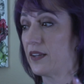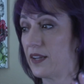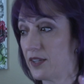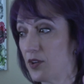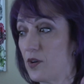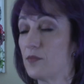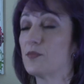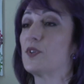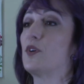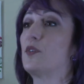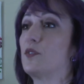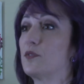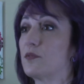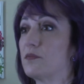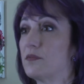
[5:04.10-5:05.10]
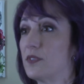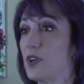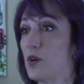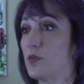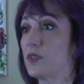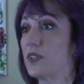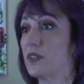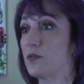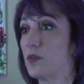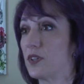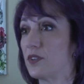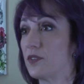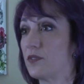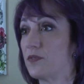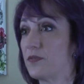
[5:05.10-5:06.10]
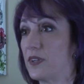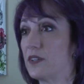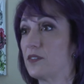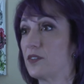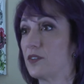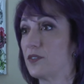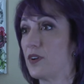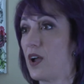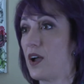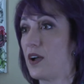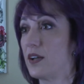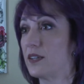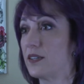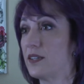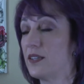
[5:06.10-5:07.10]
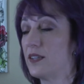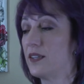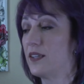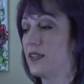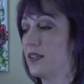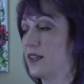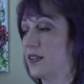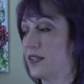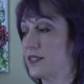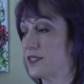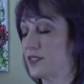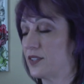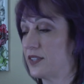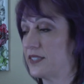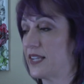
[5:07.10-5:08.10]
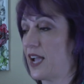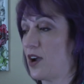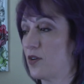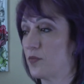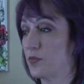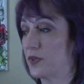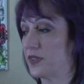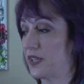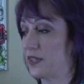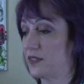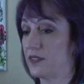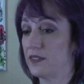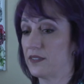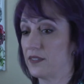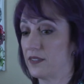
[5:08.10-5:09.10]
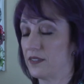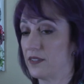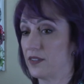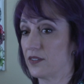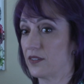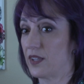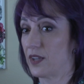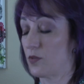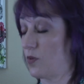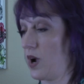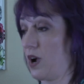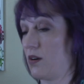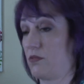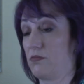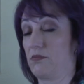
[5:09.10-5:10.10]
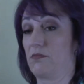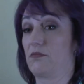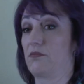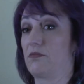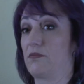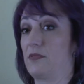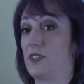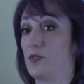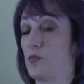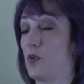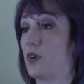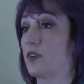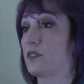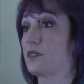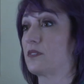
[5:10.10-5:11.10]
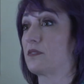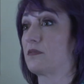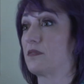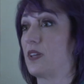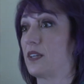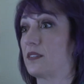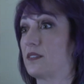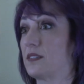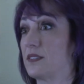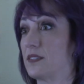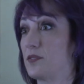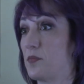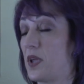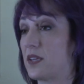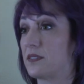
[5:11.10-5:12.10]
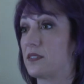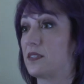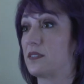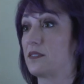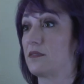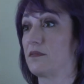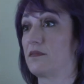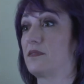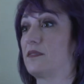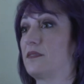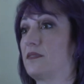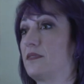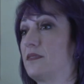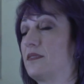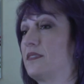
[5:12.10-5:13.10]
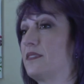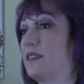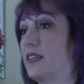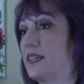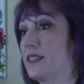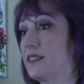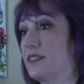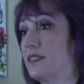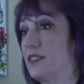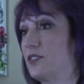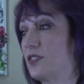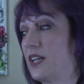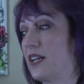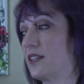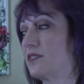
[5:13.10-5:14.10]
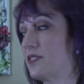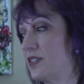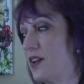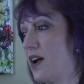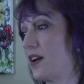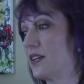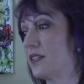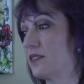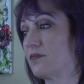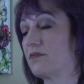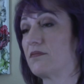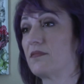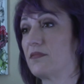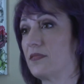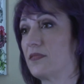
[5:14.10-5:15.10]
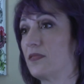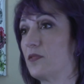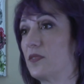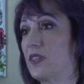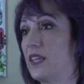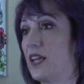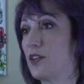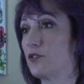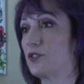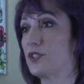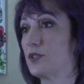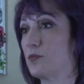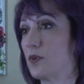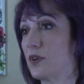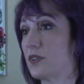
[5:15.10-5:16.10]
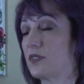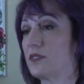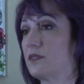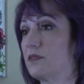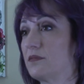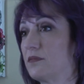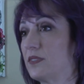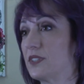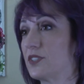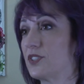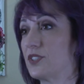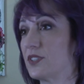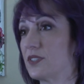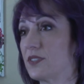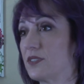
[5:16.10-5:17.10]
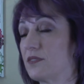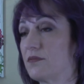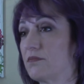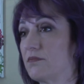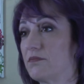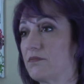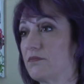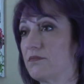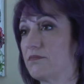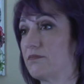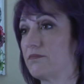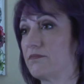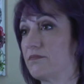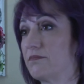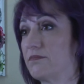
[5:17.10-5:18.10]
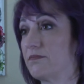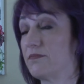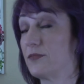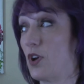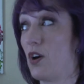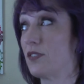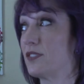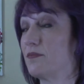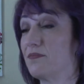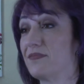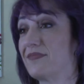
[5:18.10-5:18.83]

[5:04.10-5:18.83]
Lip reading: I know I'm told, go with it, whether you feel it or not. And so you doubt, but then you're like, wow. This works. Like, this is amazing. Like, you can't deny the energy work. It's just awesome.